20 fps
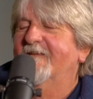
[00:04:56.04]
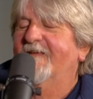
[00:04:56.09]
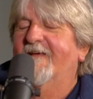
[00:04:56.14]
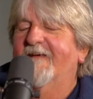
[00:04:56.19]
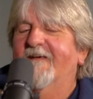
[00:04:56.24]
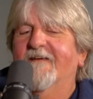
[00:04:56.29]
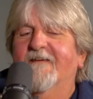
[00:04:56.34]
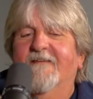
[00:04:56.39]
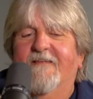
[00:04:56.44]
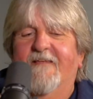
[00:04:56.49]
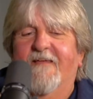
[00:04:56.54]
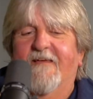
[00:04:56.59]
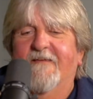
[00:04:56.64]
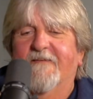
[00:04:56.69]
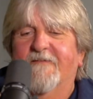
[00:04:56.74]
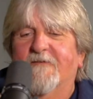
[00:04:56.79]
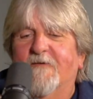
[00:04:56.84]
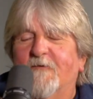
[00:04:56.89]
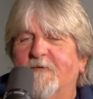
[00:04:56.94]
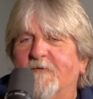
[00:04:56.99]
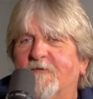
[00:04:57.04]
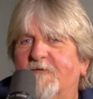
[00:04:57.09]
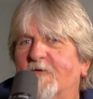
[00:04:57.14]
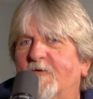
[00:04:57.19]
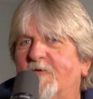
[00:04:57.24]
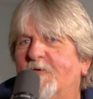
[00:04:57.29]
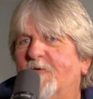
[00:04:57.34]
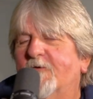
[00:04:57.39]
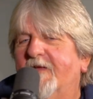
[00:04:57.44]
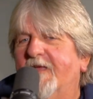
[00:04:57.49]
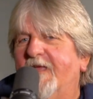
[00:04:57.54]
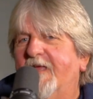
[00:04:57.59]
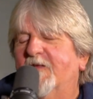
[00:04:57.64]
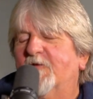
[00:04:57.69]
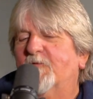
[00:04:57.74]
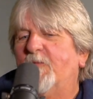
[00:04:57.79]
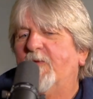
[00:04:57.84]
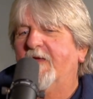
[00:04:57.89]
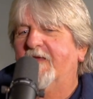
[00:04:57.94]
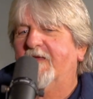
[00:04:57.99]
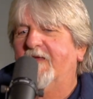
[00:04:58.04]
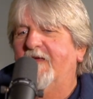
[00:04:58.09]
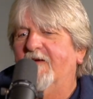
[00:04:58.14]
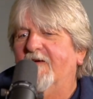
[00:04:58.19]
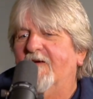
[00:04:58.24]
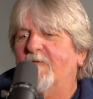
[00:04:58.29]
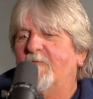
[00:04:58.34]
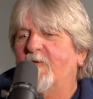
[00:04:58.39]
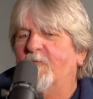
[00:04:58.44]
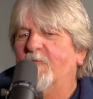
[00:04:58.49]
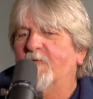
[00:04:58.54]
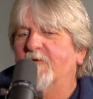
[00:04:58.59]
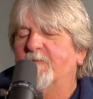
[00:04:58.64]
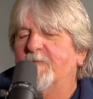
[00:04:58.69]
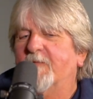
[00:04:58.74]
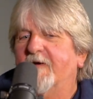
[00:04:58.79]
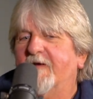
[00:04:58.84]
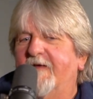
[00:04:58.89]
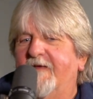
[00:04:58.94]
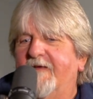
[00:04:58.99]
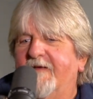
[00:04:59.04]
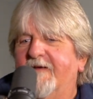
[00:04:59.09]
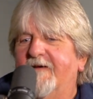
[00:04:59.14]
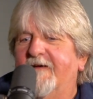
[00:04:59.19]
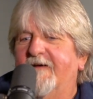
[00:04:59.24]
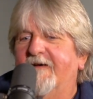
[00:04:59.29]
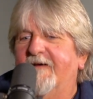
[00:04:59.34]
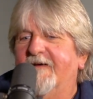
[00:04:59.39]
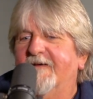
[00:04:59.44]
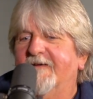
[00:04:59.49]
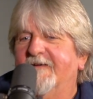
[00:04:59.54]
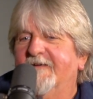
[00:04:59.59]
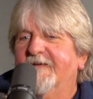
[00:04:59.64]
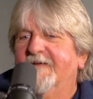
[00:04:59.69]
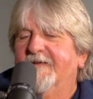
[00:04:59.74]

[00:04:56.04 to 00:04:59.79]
Yeah. So no geek speak here. I mean, one of my,